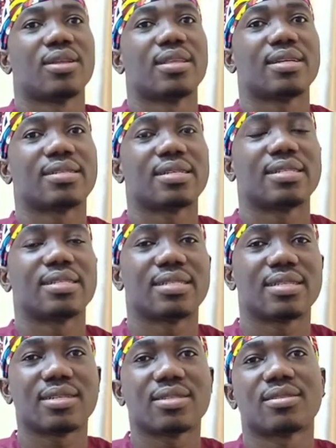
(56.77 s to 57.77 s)
There's a
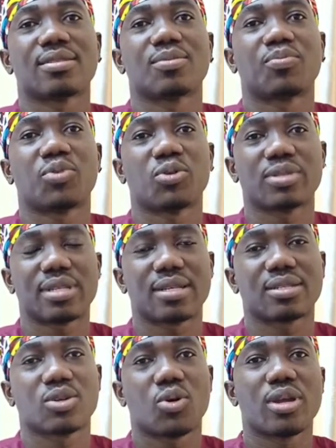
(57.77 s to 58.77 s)
disease
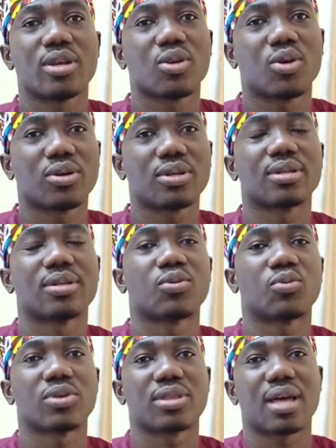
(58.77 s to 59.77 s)
process going on
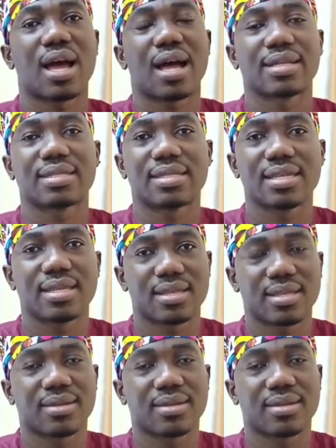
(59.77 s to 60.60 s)
with our teeth,